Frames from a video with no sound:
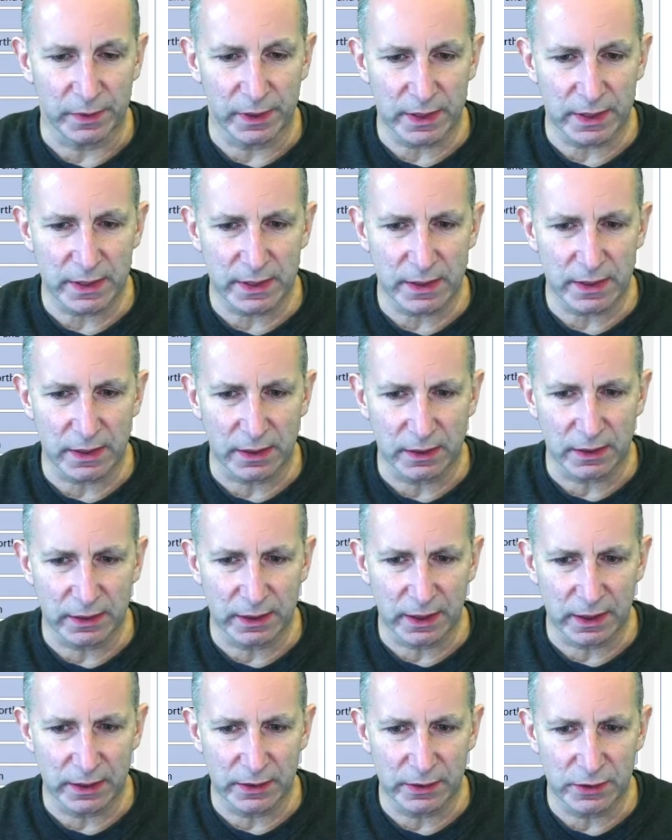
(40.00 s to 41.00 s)
let's
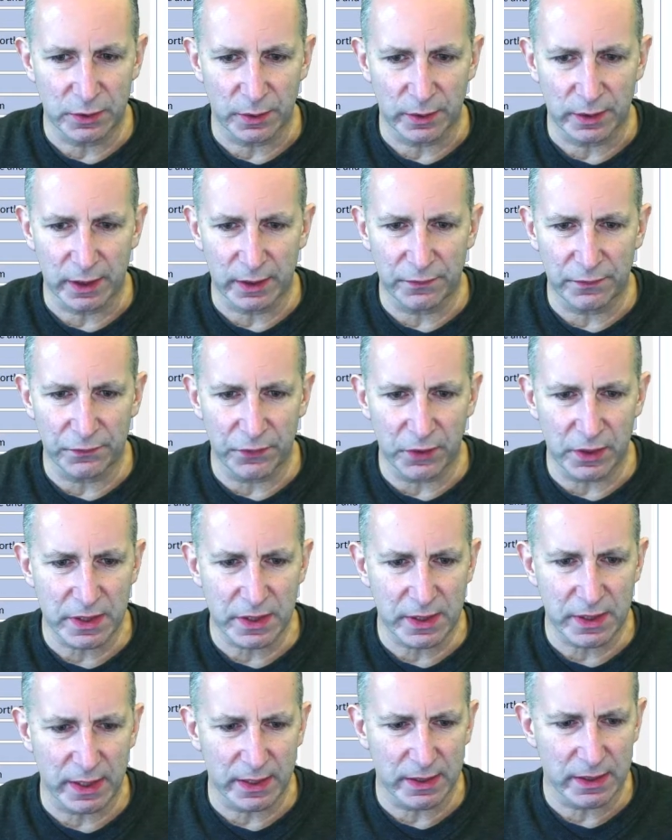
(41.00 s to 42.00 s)
get into it. Now, the first
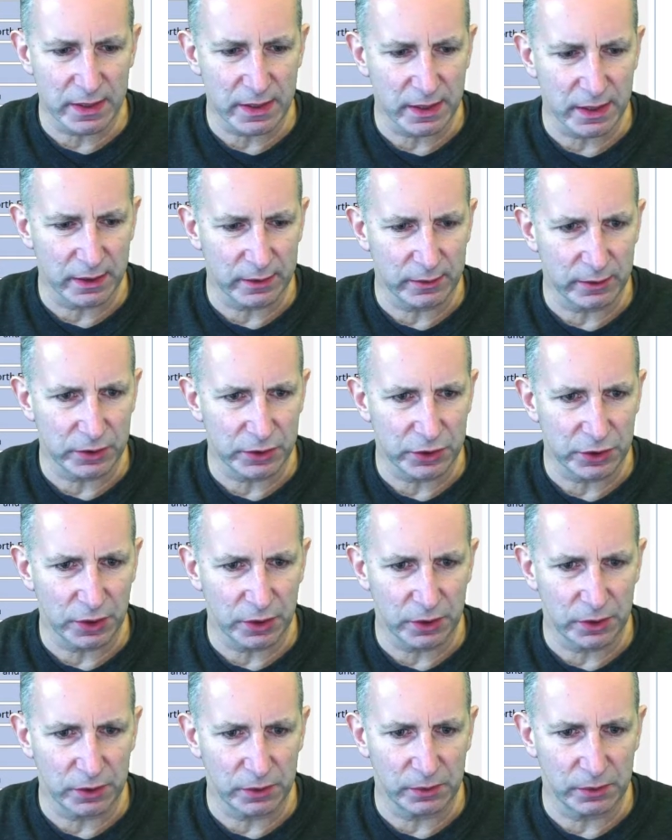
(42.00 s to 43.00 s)
data set I'm going to show
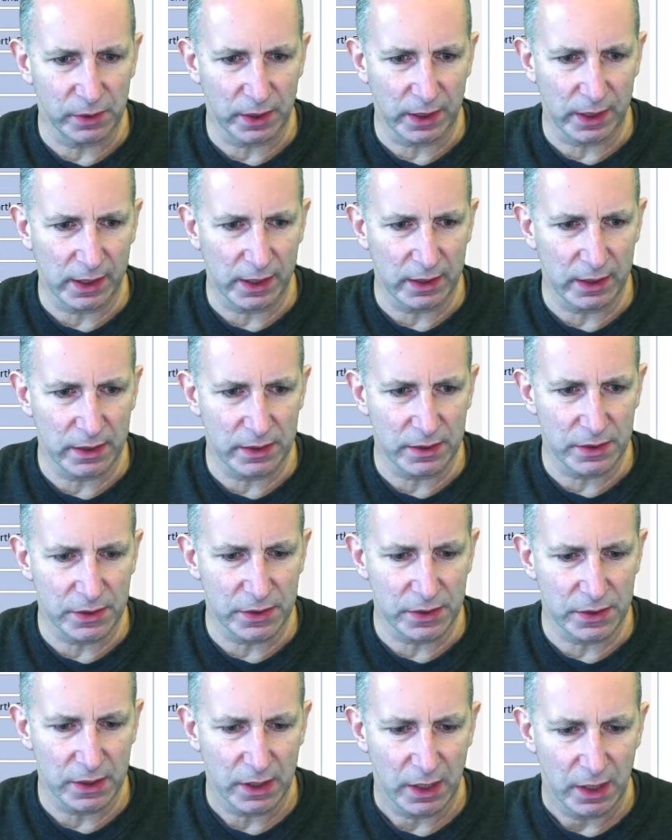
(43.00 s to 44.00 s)
you
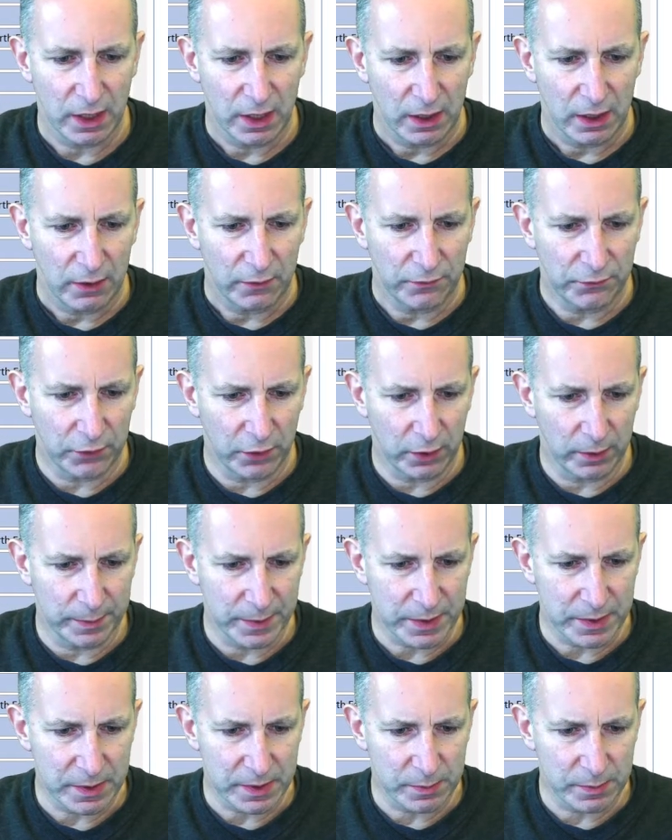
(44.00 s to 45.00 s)
is from a
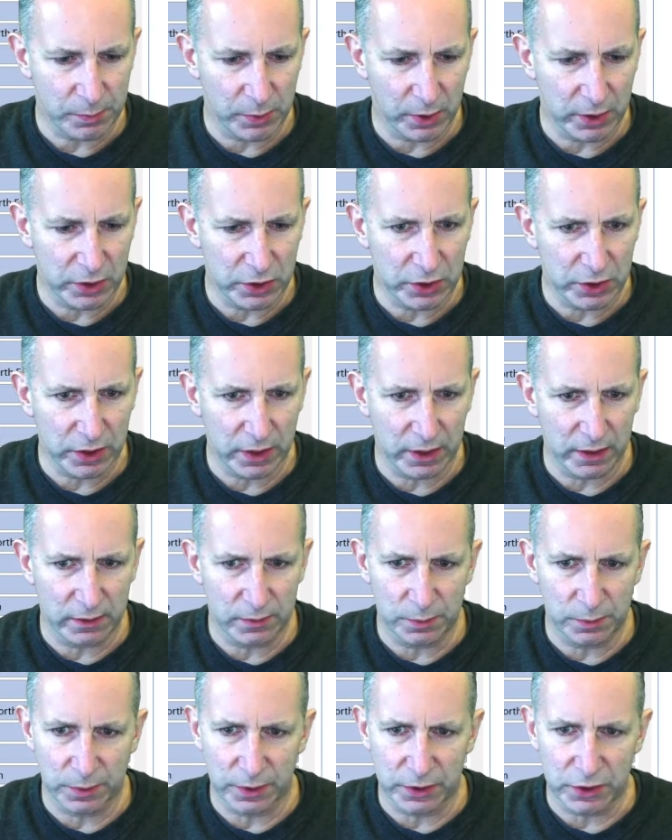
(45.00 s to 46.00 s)

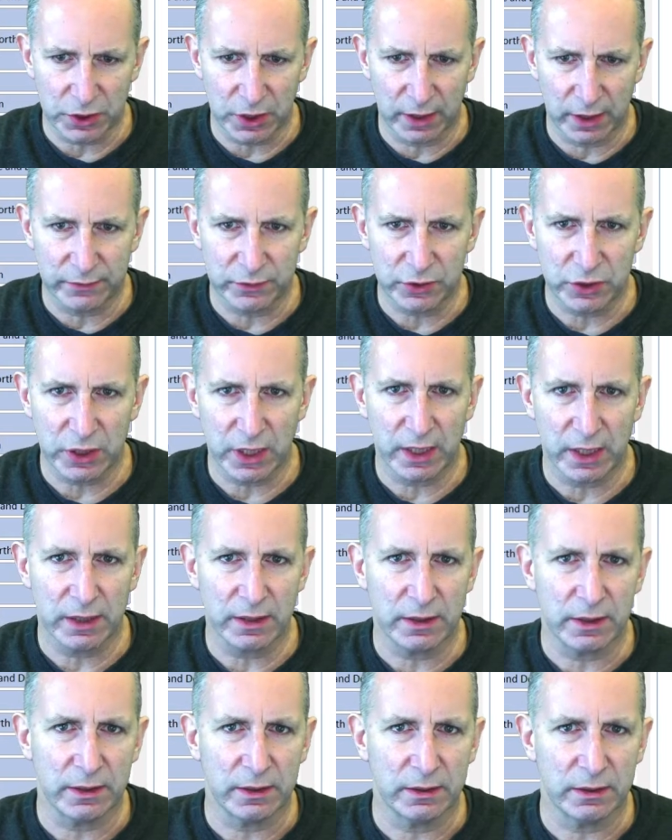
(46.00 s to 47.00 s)
spreadsheet which I've
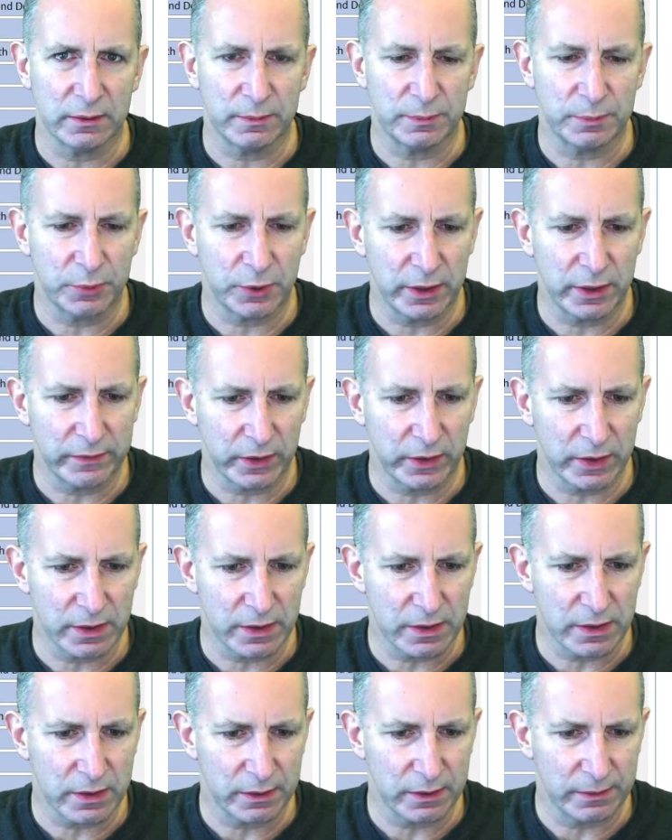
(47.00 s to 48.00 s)
shared in a
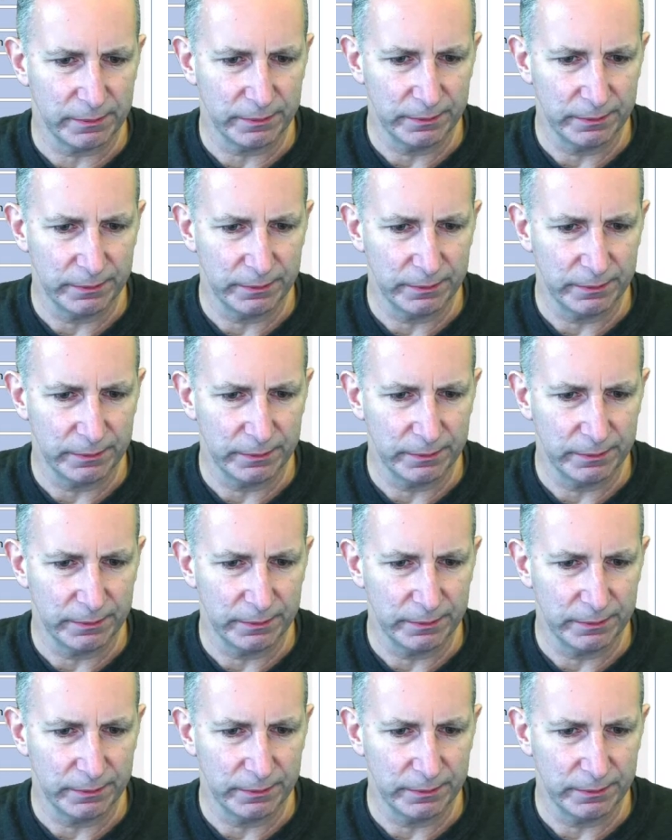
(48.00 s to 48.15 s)
previous